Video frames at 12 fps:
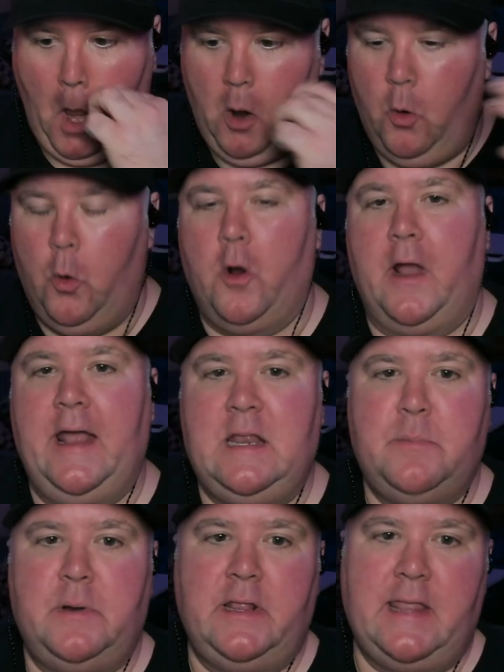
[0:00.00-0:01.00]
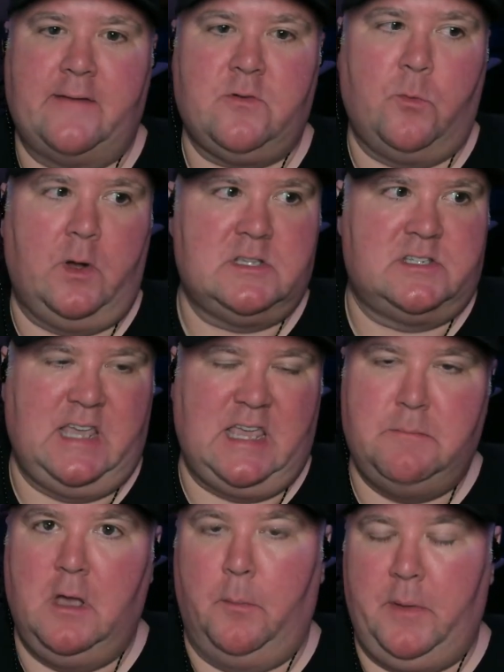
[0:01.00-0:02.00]
Or anybody that ever wants to
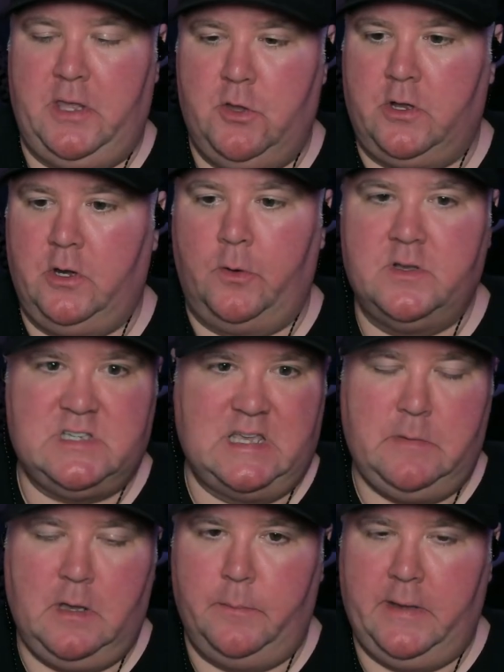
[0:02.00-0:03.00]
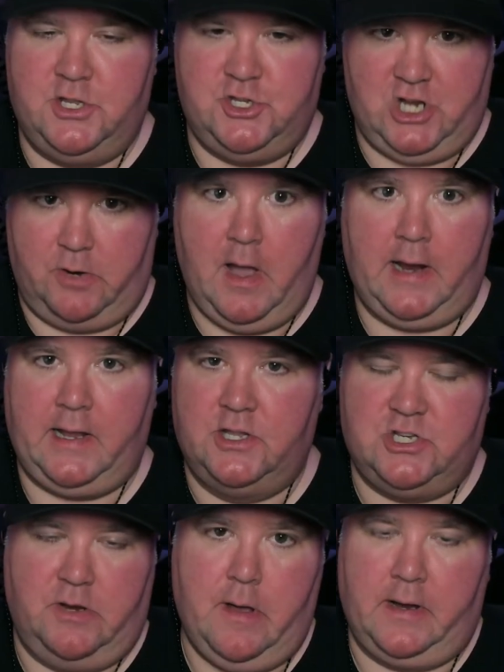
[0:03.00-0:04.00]
email me, you can always email me at
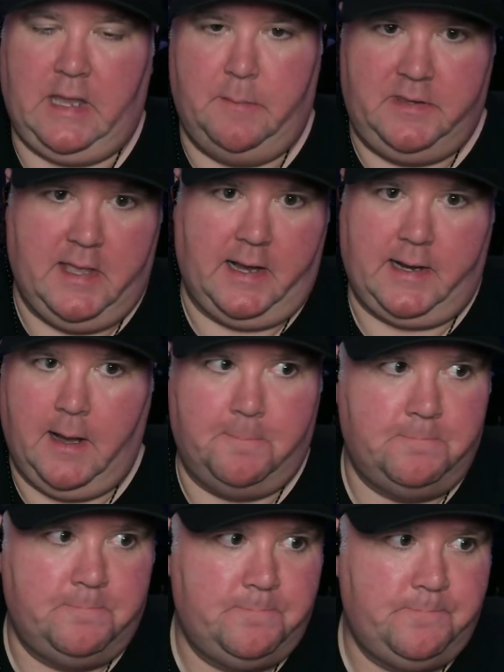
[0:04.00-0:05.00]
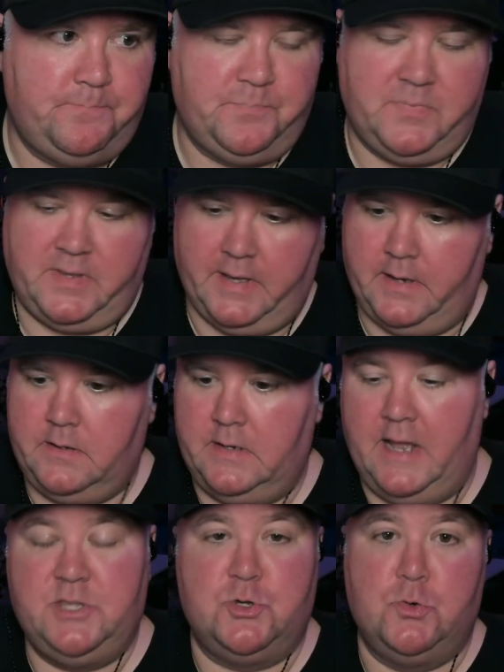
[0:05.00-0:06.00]
jrock@jrockgaming.com. Okay, and
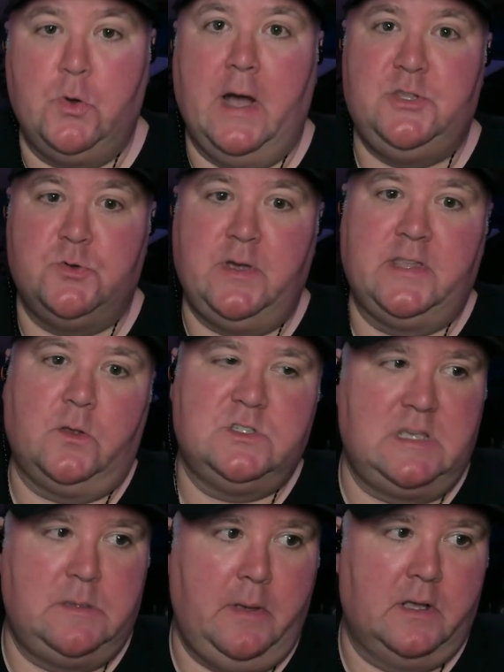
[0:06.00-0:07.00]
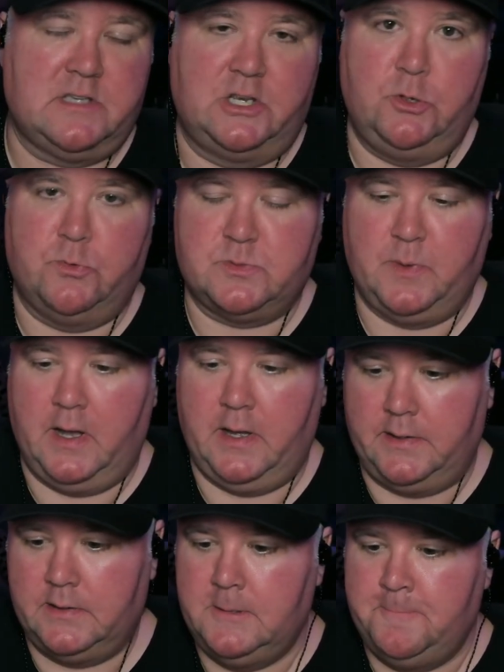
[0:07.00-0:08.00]
I do get those emails. I do
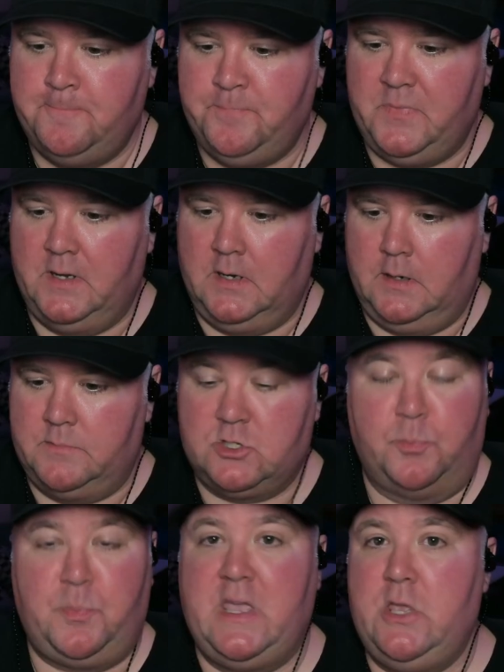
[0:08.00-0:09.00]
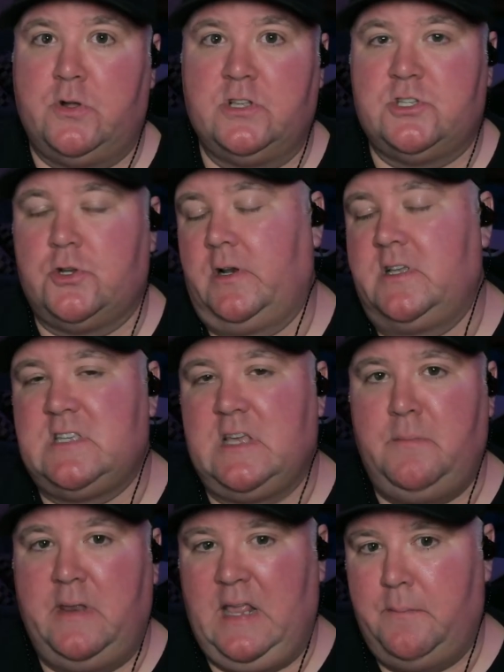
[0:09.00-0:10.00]
respond. So Pete, you could certainly
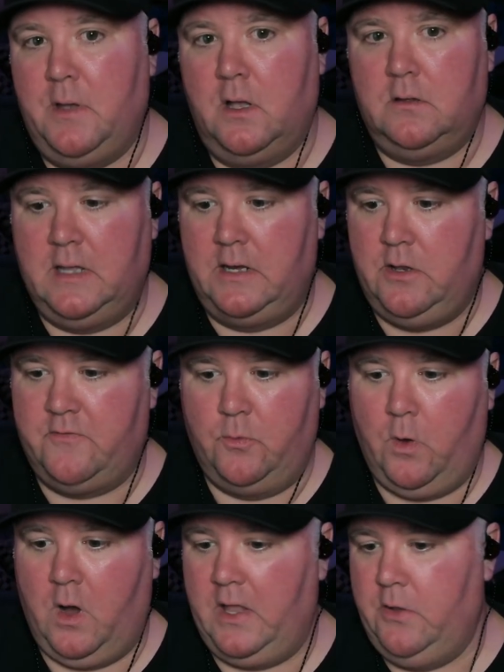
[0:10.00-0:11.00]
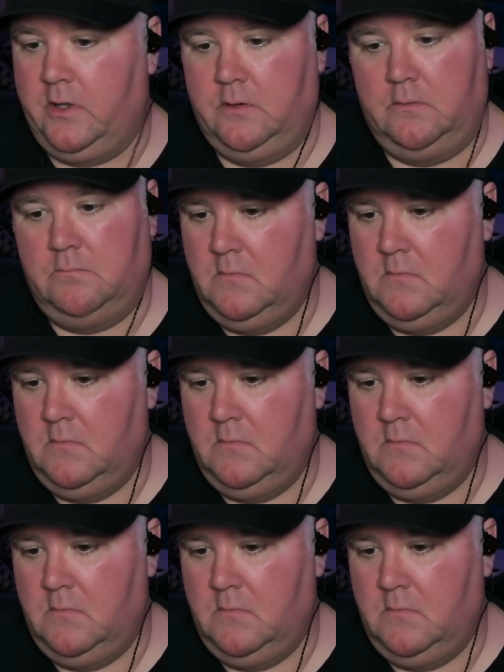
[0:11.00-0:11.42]
send me an email, and if you want, you can,